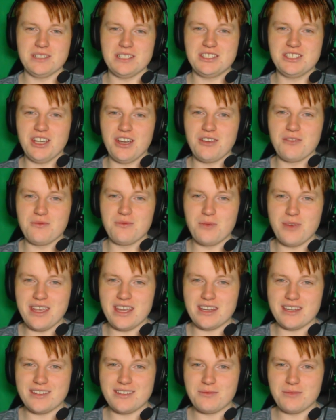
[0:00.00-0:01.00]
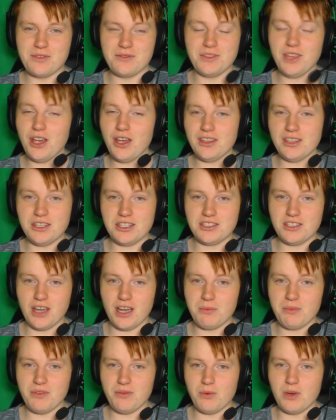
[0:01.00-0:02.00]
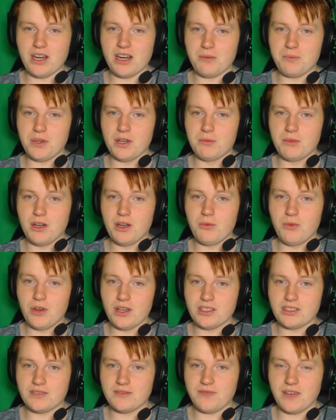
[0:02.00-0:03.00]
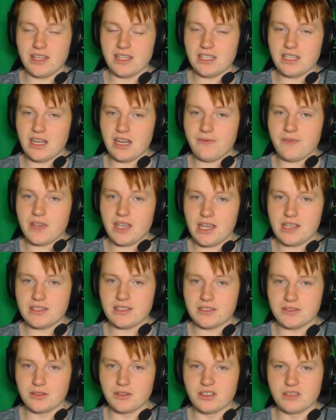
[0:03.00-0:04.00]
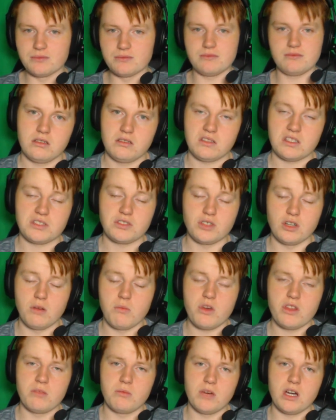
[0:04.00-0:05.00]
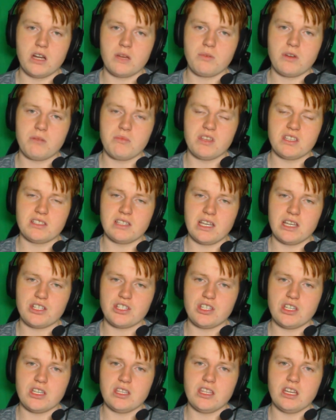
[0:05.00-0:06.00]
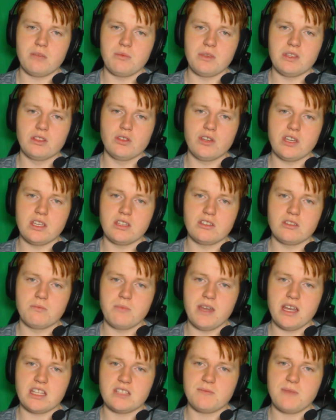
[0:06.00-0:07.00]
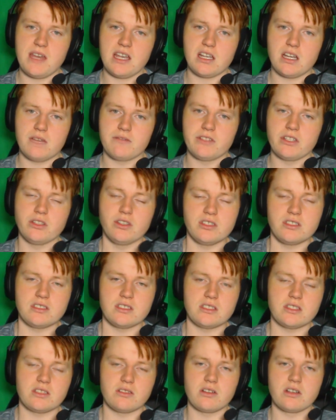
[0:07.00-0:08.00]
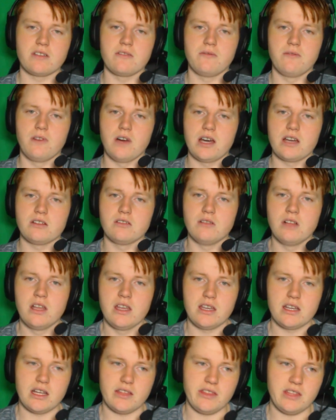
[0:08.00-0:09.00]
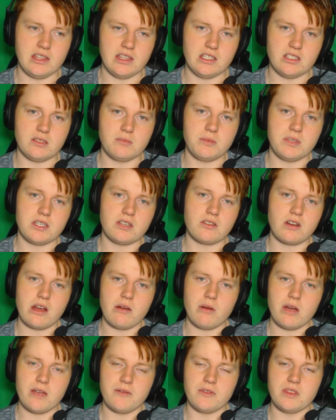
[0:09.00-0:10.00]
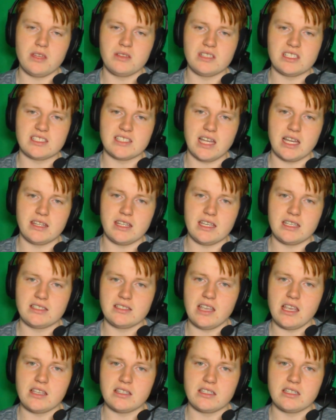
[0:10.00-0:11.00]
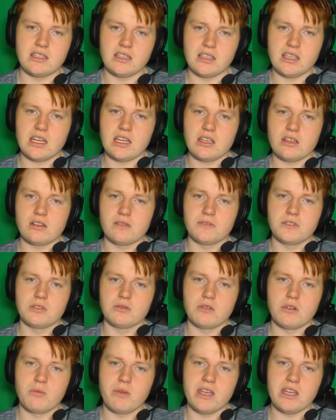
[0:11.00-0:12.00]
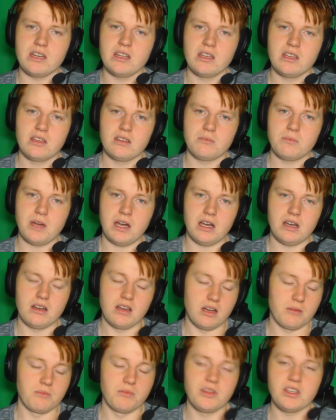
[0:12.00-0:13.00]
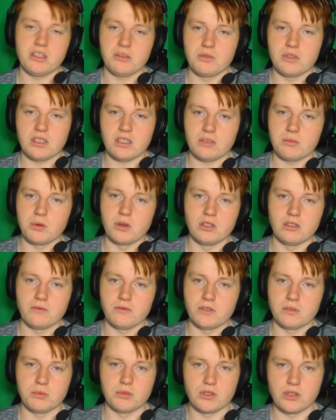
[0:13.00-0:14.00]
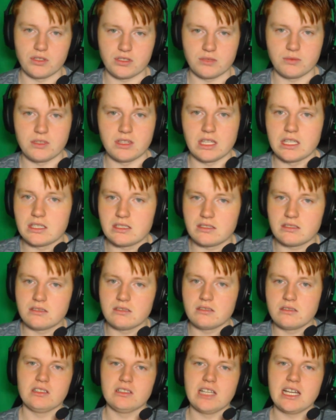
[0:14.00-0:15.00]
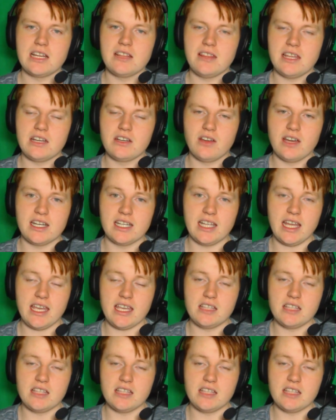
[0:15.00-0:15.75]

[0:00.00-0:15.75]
we don't win. The only time we've won at Belmore was, funnily enough, against the Storm. The Storm were the minor premiers last year, and they'll be looking to bounce back after losing in the grand final. And I think this would be a great way for them to start their season, getting off to a win. But I'm really, really pulling for the Bulldogs to win this. Later that night at